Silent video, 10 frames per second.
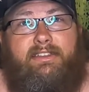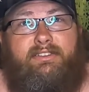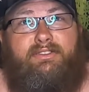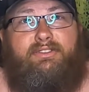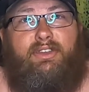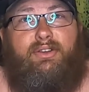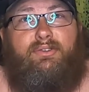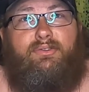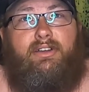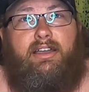
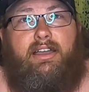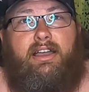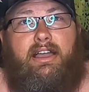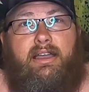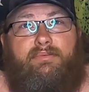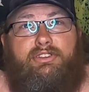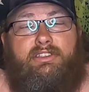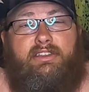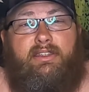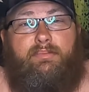So I'm
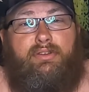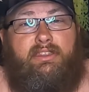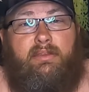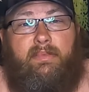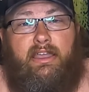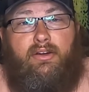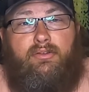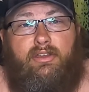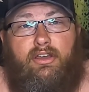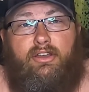just going to put them
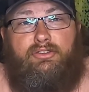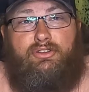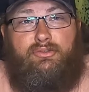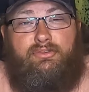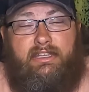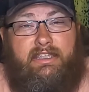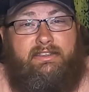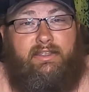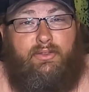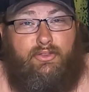out on
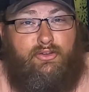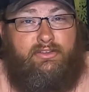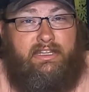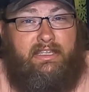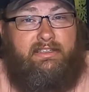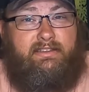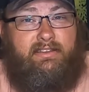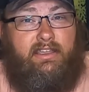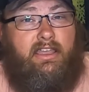Tuesdays and Thursdays